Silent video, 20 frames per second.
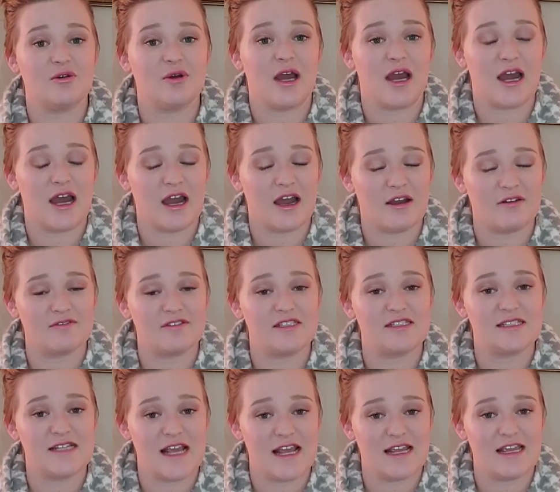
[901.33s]
that you have
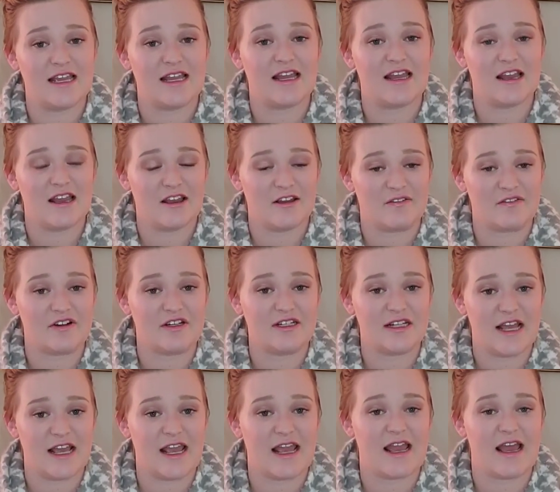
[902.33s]
to take it
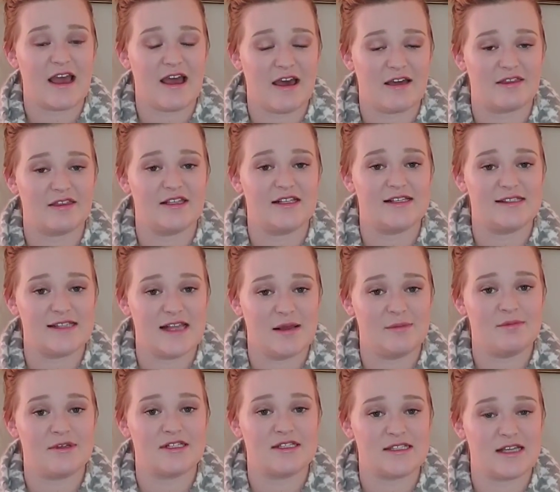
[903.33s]
every day at the
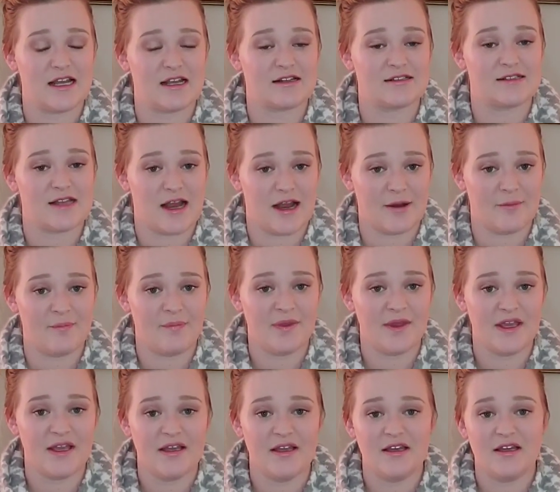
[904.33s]
same exact
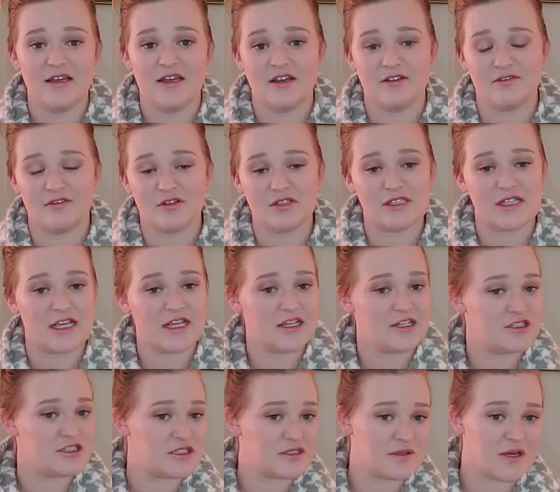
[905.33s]
time. If you
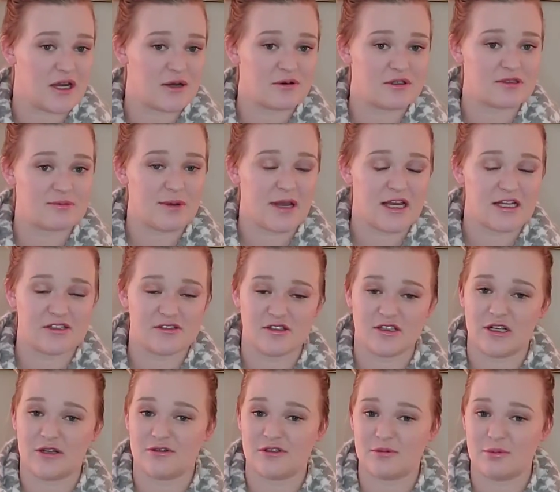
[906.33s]
take it 2 hours
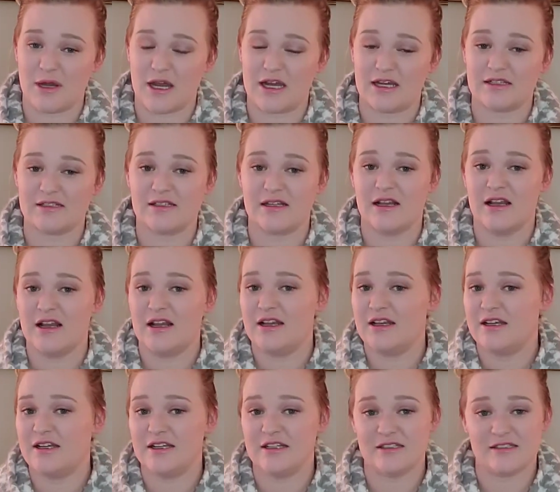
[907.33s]
past, 3 hours past,
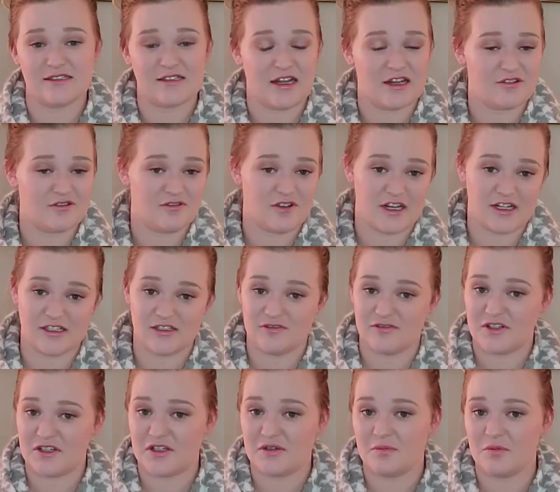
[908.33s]
it is not
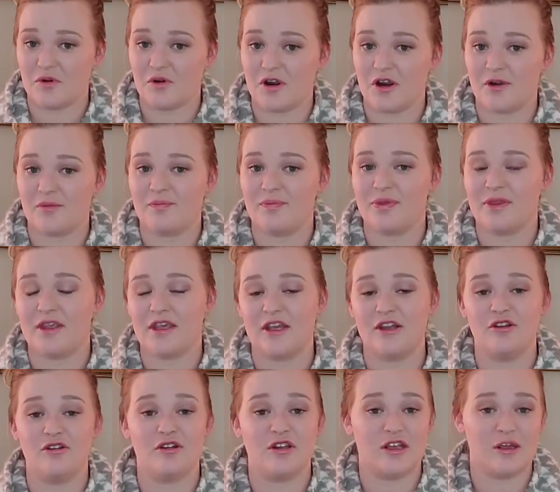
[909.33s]
effective anymore,
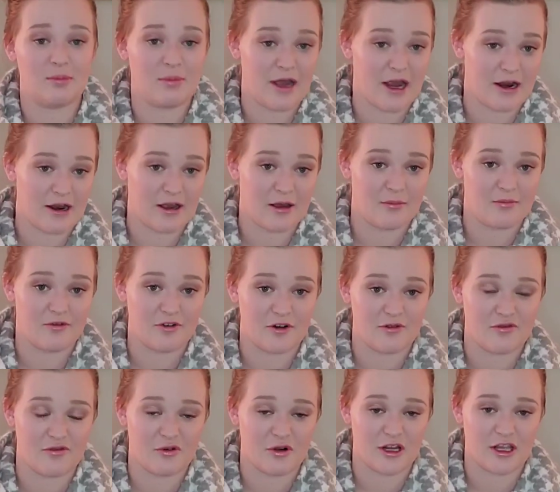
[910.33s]
and you need backup
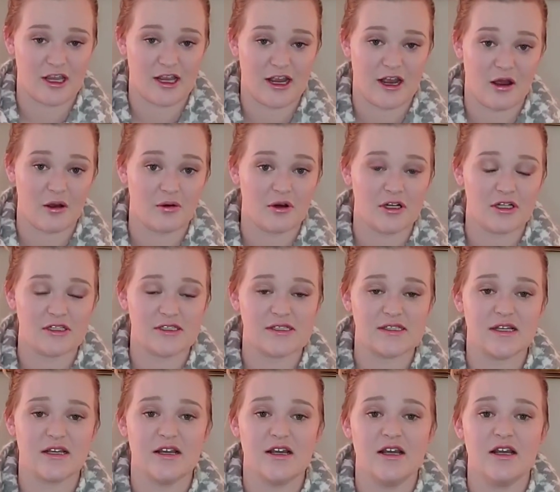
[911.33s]
for 48
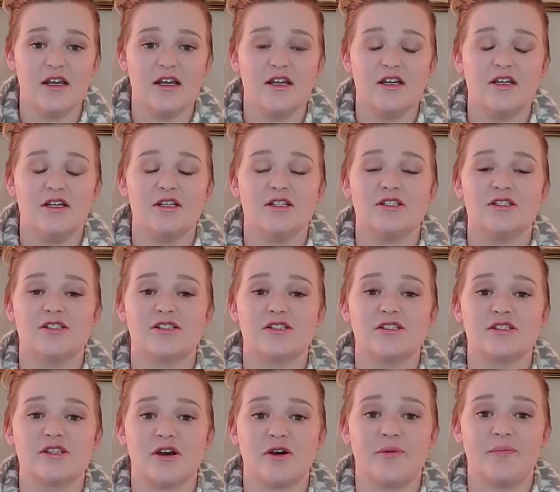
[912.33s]
hours.
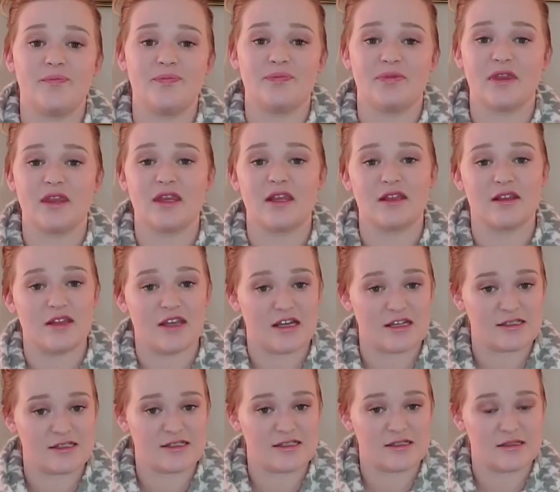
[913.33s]
So
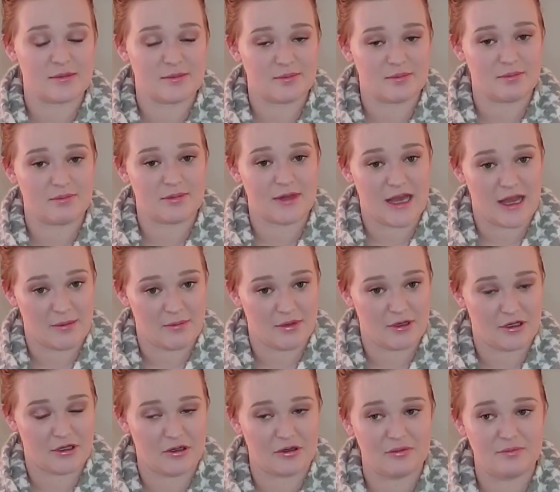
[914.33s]
that's
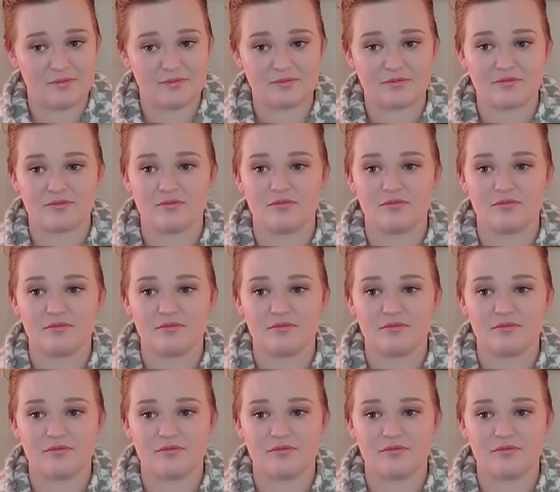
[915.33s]
that pill.